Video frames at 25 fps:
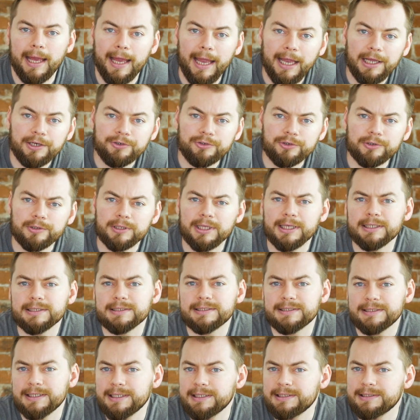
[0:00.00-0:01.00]
Angel
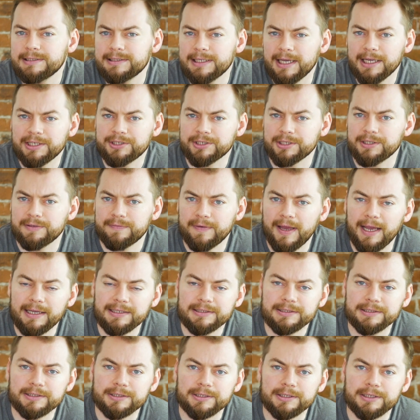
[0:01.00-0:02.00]
and seed stage
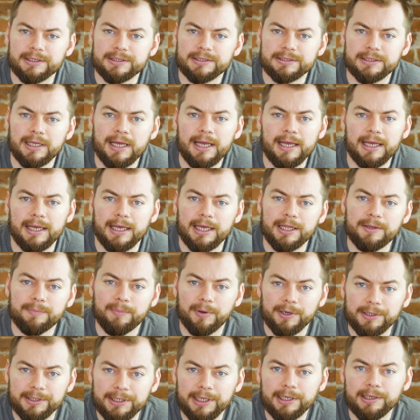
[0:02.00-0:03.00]
investors in
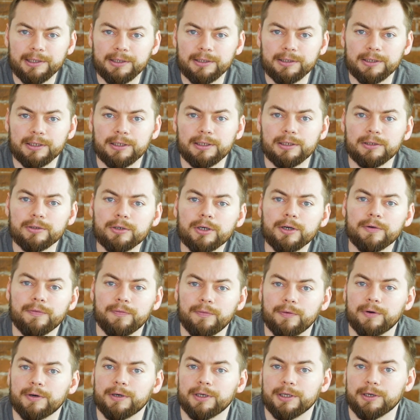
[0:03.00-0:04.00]
particular look
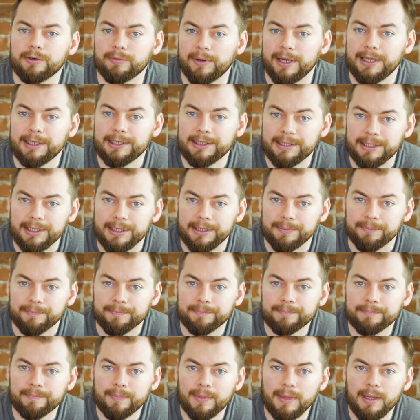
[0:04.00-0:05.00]
for the great
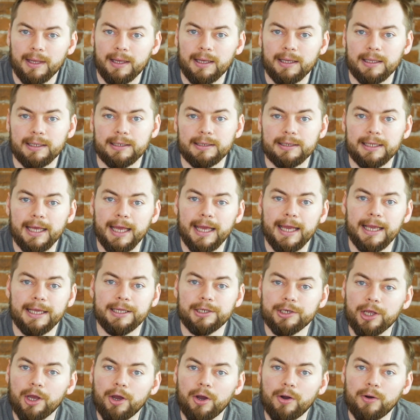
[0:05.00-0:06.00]
team.
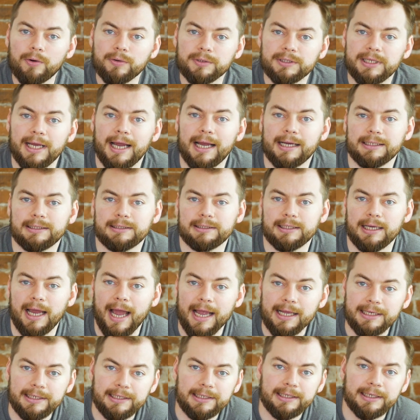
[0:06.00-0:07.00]
They know that the
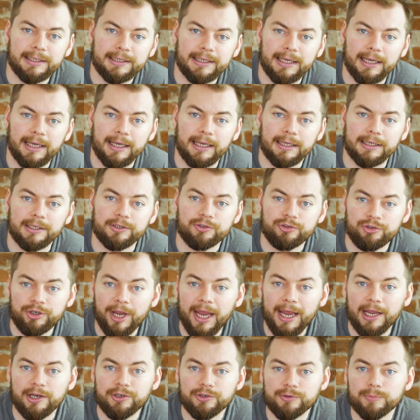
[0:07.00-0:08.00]
idea can
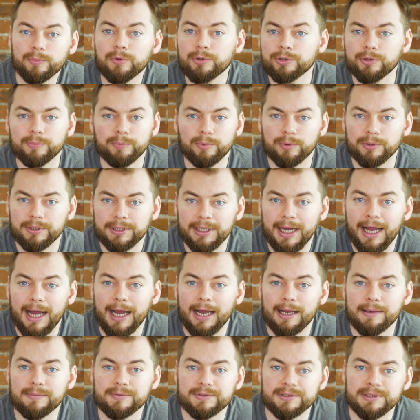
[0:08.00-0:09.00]
change multiple
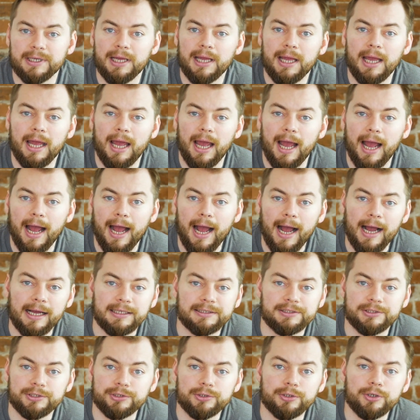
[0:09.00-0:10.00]
times
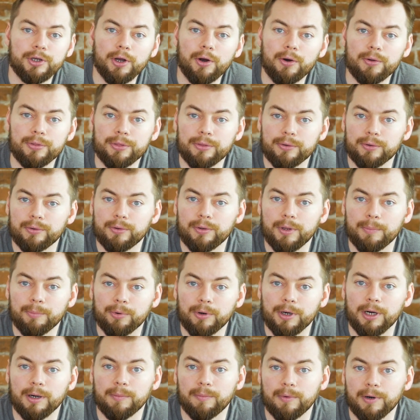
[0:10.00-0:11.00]
as you go through the
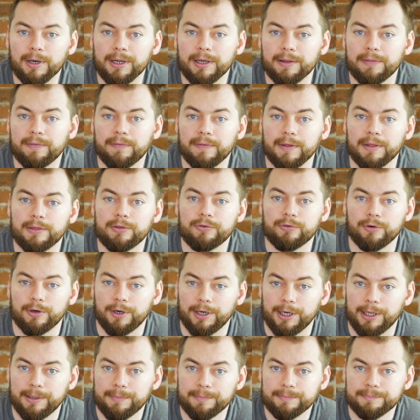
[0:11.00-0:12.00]
product market fit
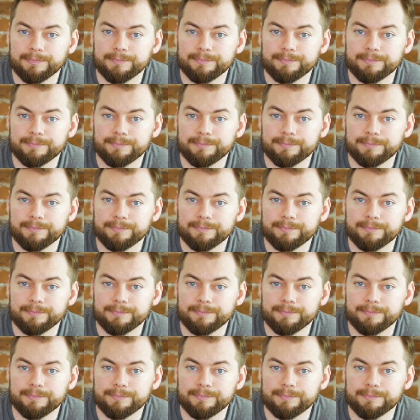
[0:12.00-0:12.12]
journey.